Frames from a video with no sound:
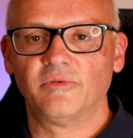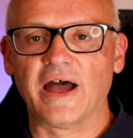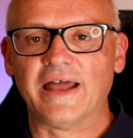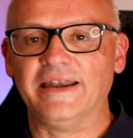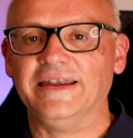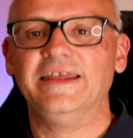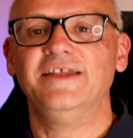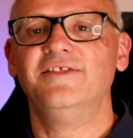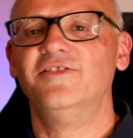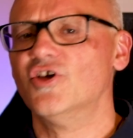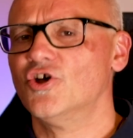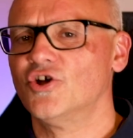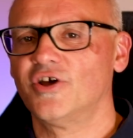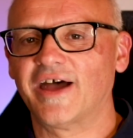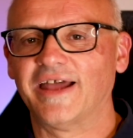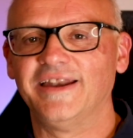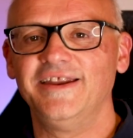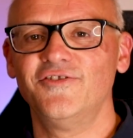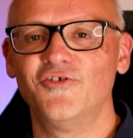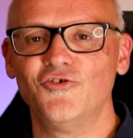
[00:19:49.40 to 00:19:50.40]
need
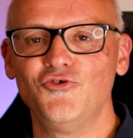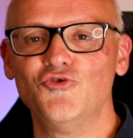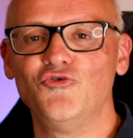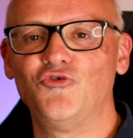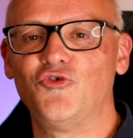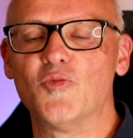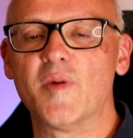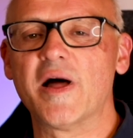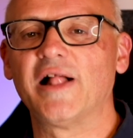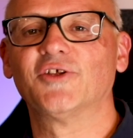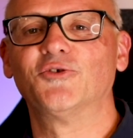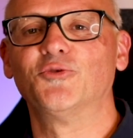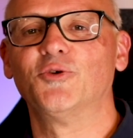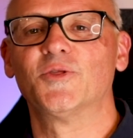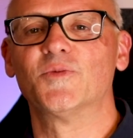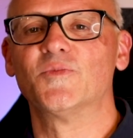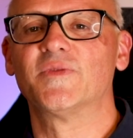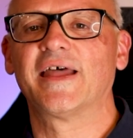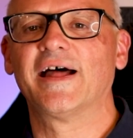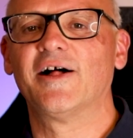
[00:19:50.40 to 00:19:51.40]
the YouTube
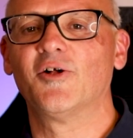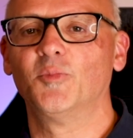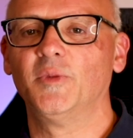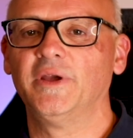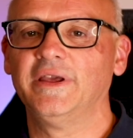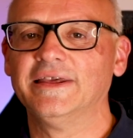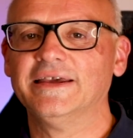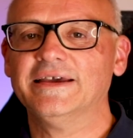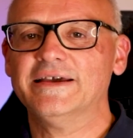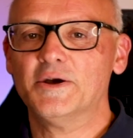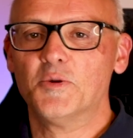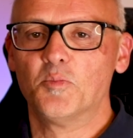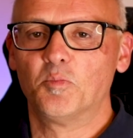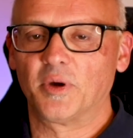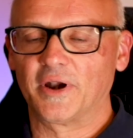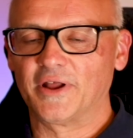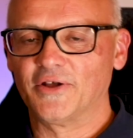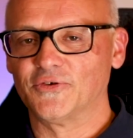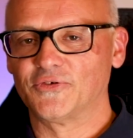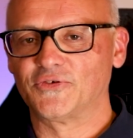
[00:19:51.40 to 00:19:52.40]
algorithm to help me,
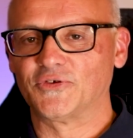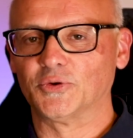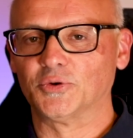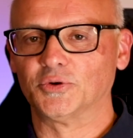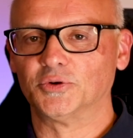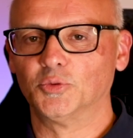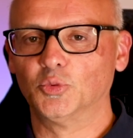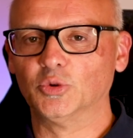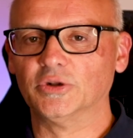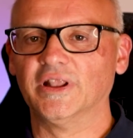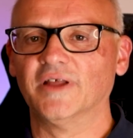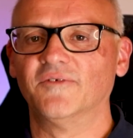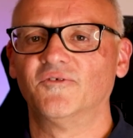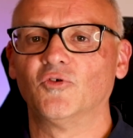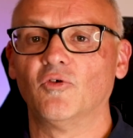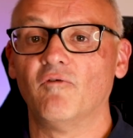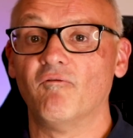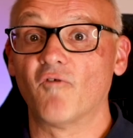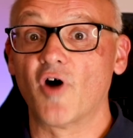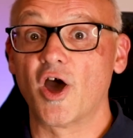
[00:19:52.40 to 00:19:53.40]
but I also would love
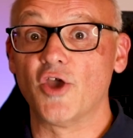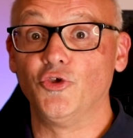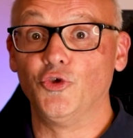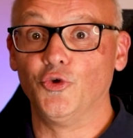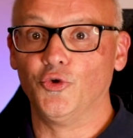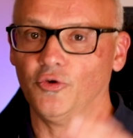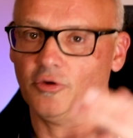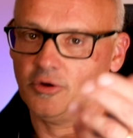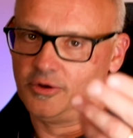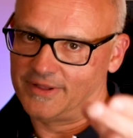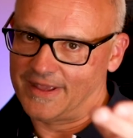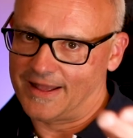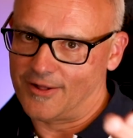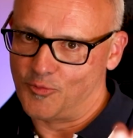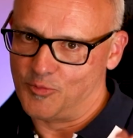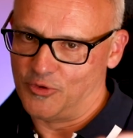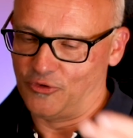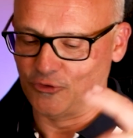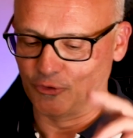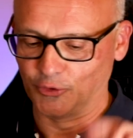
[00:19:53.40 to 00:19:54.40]
to invite you to
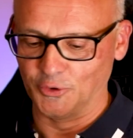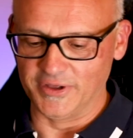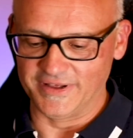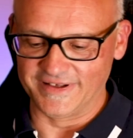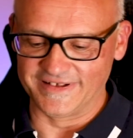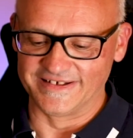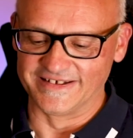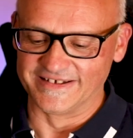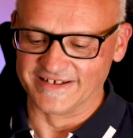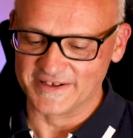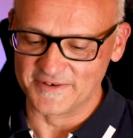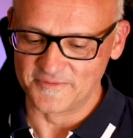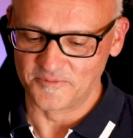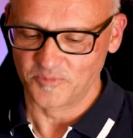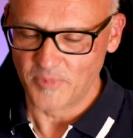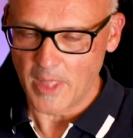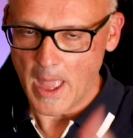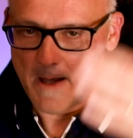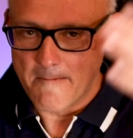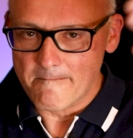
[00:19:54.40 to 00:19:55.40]
help me too.
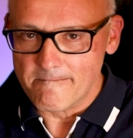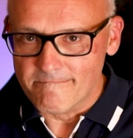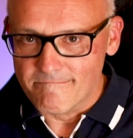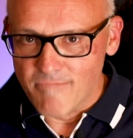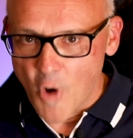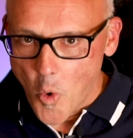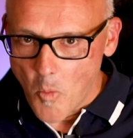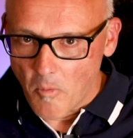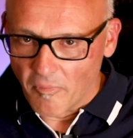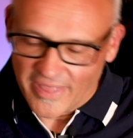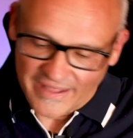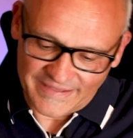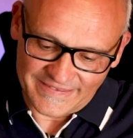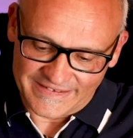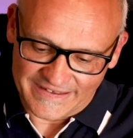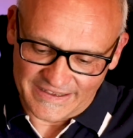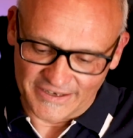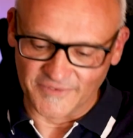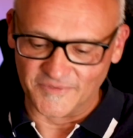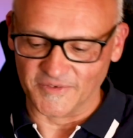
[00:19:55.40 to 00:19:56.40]
Boom, that's
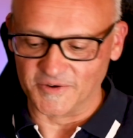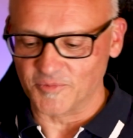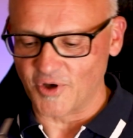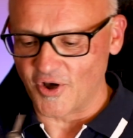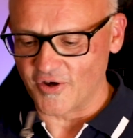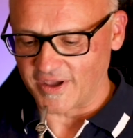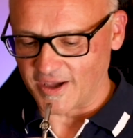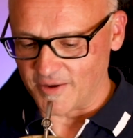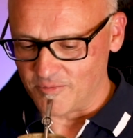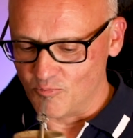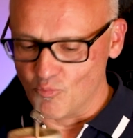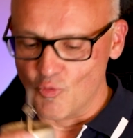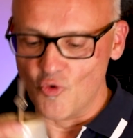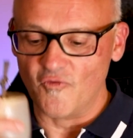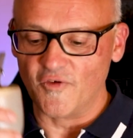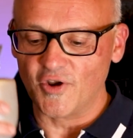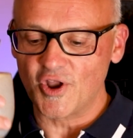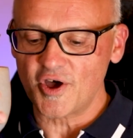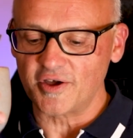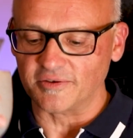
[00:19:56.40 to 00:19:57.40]
the end of it. Okay,
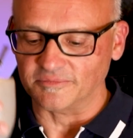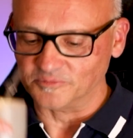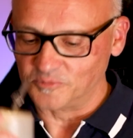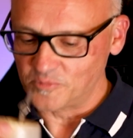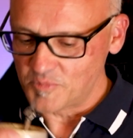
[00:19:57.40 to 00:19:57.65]
moving on.